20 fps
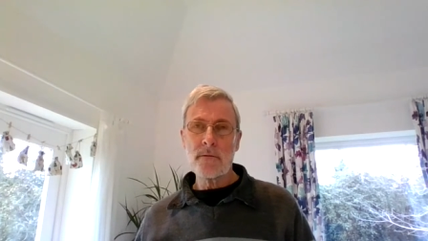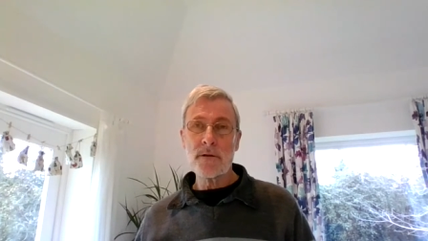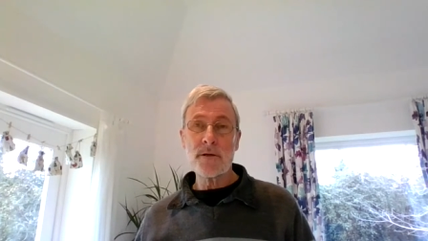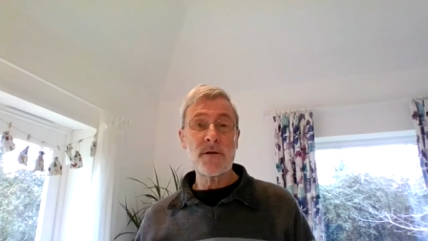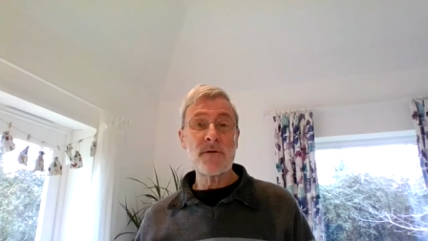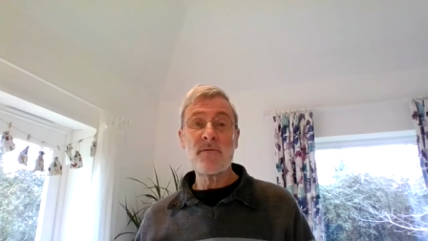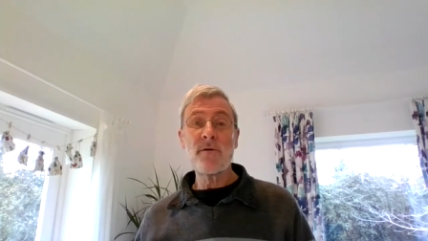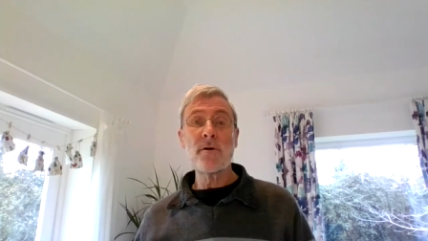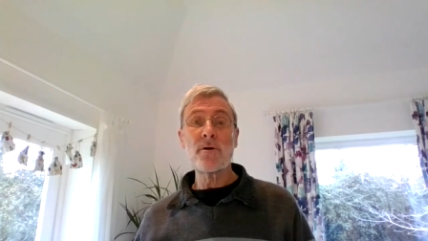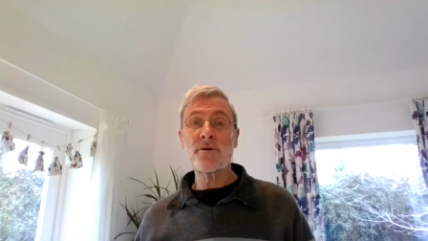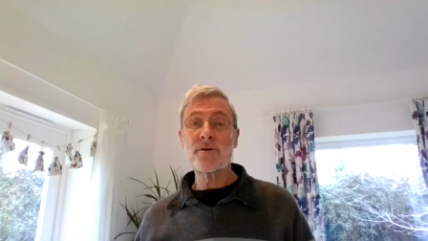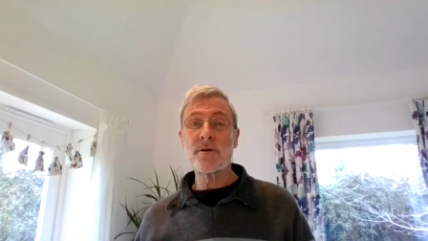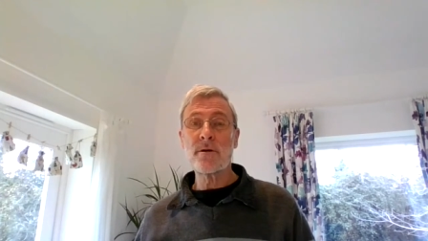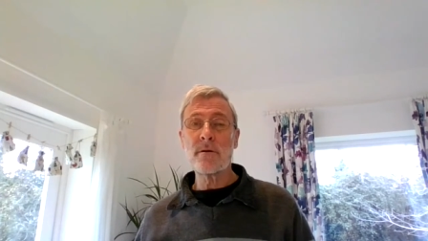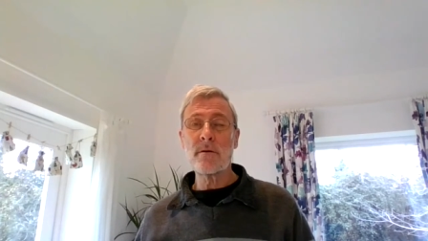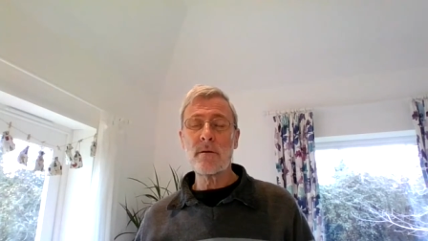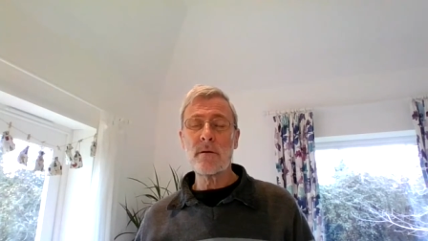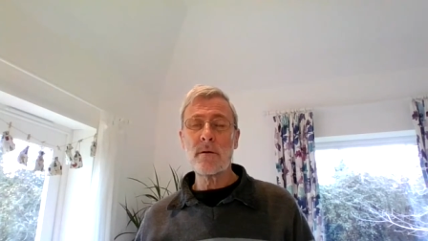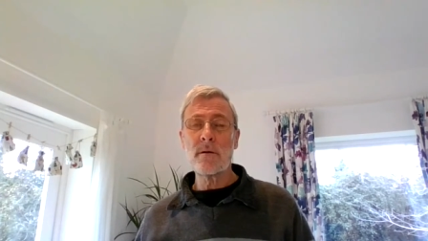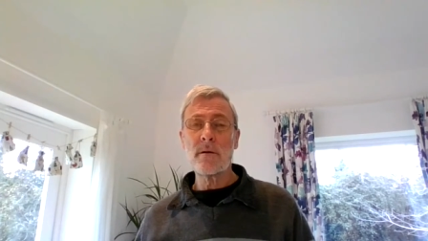
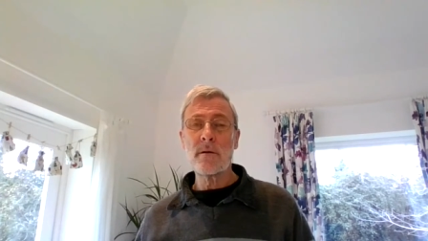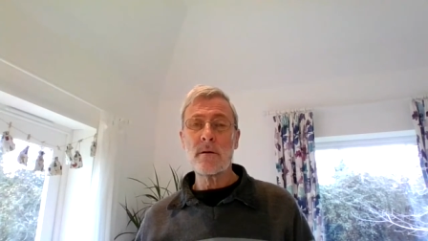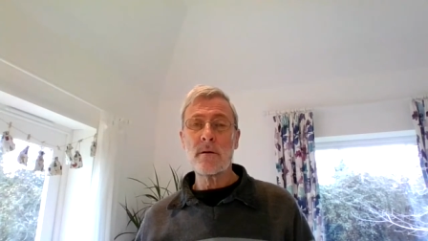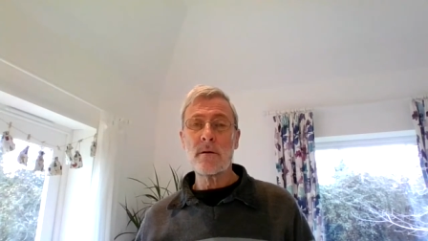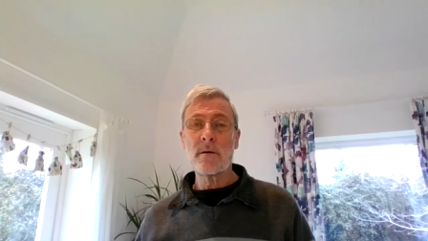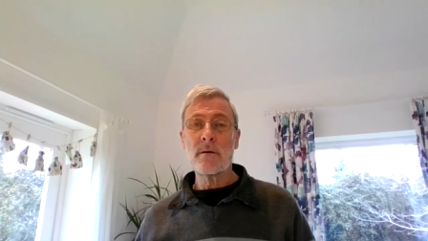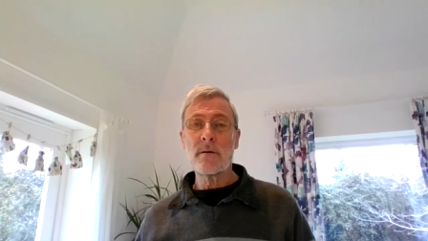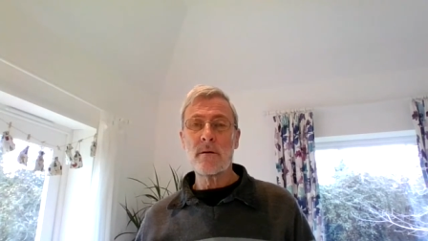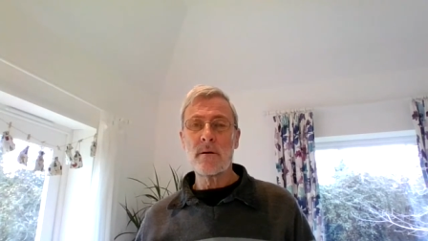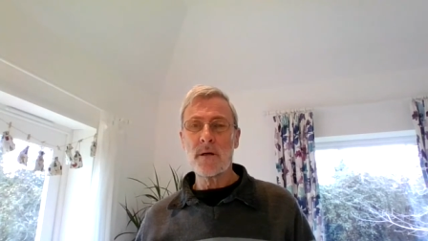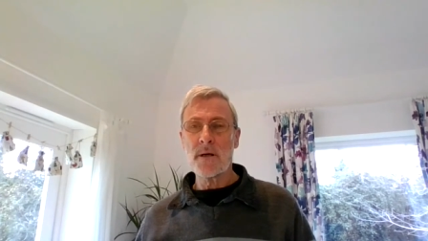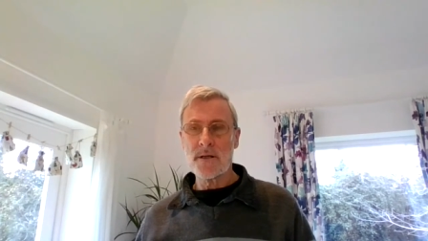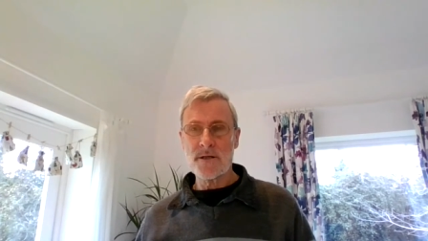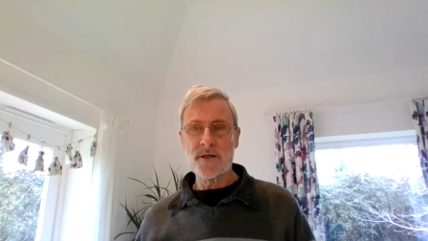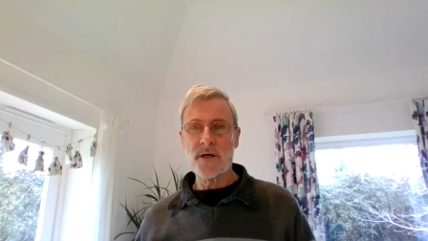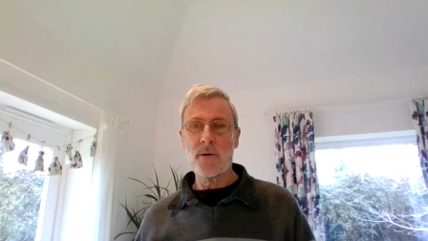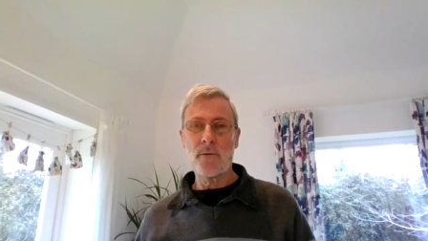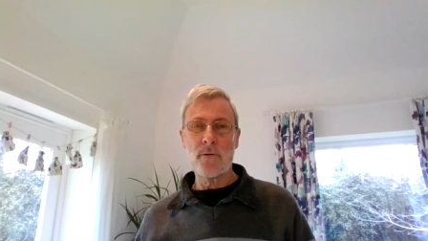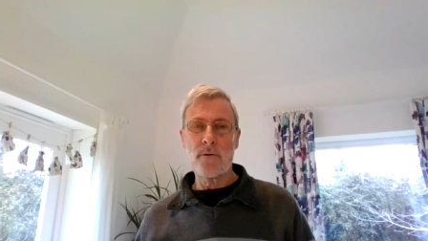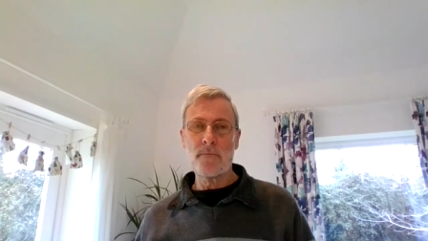devotion, and
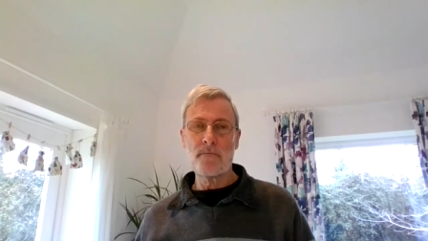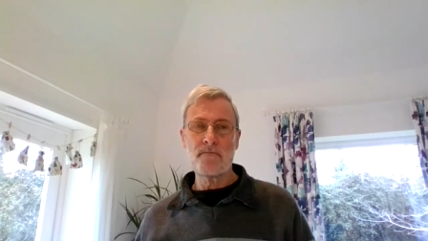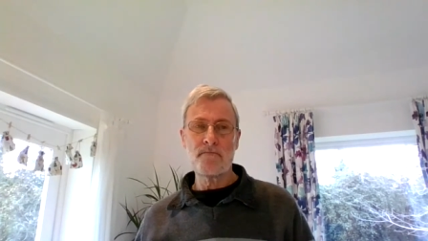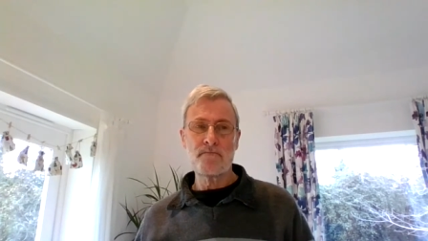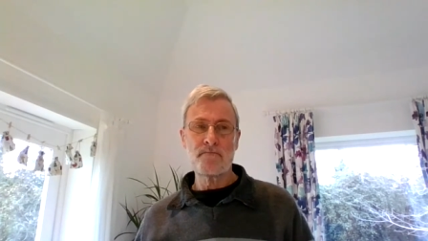so on.